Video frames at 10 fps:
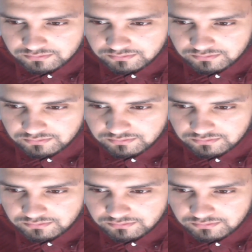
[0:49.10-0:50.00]

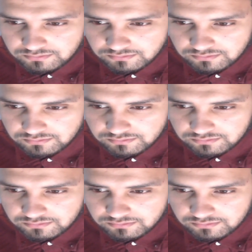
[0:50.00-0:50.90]

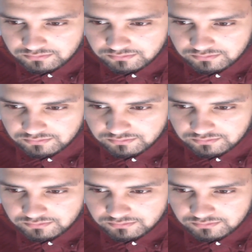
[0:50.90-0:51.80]

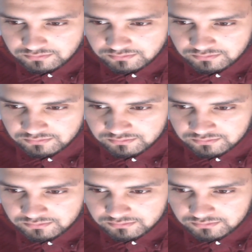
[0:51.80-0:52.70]

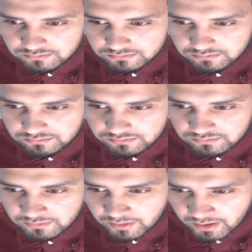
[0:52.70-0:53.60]

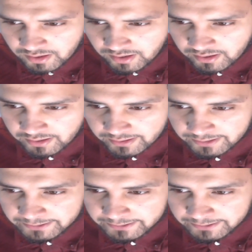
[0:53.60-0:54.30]
The person shown says nothing.